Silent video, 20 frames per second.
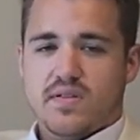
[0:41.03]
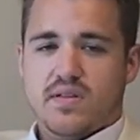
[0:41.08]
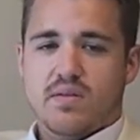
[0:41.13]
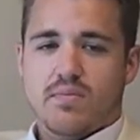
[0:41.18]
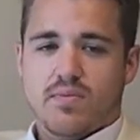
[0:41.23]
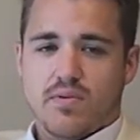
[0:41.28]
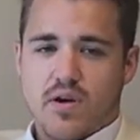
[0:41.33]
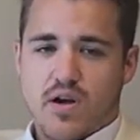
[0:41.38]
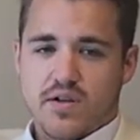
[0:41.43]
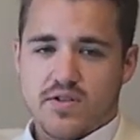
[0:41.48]
of the
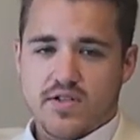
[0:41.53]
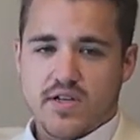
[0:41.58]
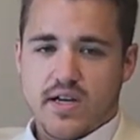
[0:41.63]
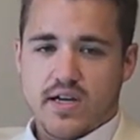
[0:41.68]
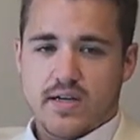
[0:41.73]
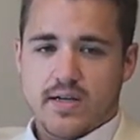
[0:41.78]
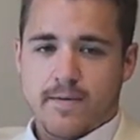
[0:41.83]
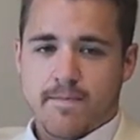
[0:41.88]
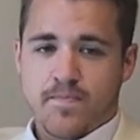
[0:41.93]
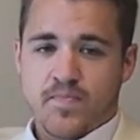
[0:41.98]

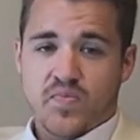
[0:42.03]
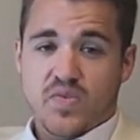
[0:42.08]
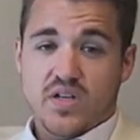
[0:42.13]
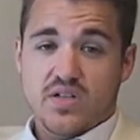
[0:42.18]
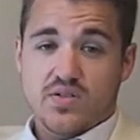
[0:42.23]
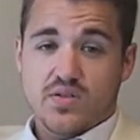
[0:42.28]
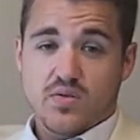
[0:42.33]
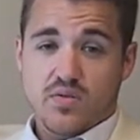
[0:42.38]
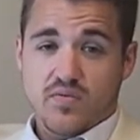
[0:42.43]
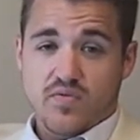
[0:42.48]
project
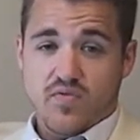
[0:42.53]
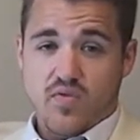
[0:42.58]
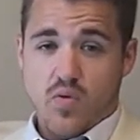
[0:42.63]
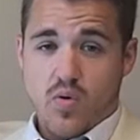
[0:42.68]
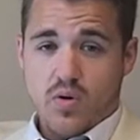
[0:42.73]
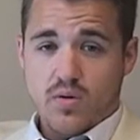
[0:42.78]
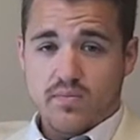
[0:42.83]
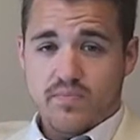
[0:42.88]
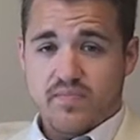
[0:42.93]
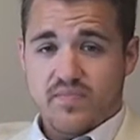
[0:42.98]
is to
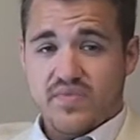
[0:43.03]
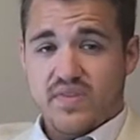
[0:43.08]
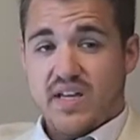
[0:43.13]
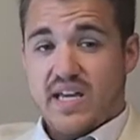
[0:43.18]
inform,